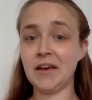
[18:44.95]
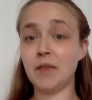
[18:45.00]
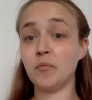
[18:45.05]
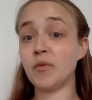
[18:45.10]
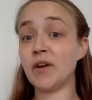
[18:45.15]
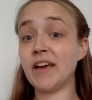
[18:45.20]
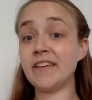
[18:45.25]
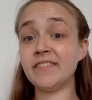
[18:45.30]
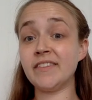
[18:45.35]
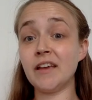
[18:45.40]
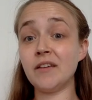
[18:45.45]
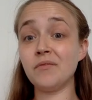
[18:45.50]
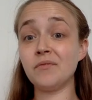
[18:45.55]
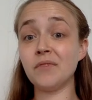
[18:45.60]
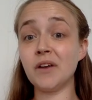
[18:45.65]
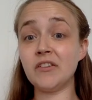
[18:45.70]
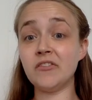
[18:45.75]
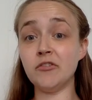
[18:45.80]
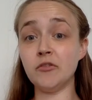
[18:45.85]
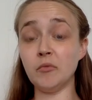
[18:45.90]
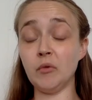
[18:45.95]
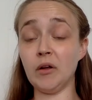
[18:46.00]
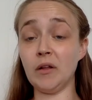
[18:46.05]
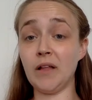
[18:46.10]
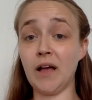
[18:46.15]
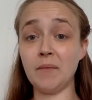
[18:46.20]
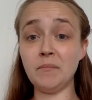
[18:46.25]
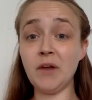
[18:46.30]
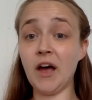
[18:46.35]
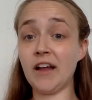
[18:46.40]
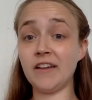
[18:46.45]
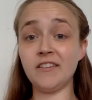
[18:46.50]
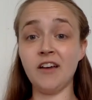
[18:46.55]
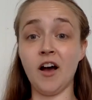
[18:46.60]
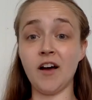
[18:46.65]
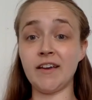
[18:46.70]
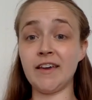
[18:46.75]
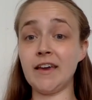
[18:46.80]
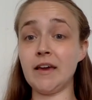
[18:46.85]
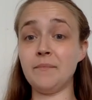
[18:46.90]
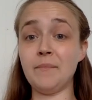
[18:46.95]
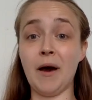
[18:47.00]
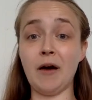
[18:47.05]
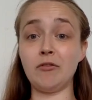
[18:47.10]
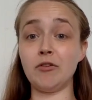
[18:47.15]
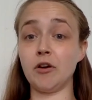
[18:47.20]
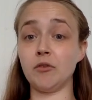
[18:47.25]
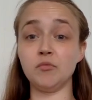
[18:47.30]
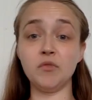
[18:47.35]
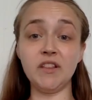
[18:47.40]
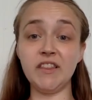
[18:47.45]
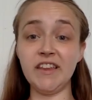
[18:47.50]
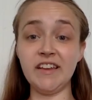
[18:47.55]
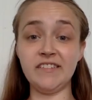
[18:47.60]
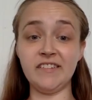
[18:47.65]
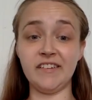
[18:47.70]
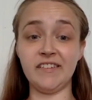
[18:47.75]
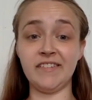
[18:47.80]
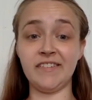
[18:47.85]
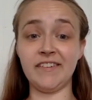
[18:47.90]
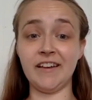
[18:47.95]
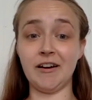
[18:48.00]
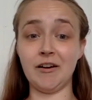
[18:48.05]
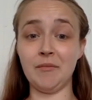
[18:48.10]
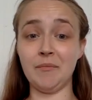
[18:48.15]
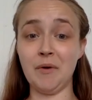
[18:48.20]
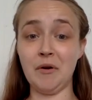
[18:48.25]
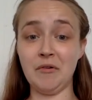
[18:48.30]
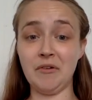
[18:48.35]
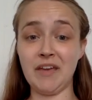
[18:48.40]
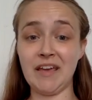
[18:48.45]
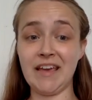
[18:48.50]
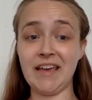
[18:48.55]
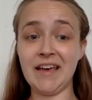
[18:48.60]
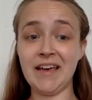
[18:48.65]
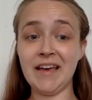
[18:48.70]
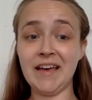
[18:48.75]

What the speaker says: When I say ritual, I'm not talking about a religious ceremony.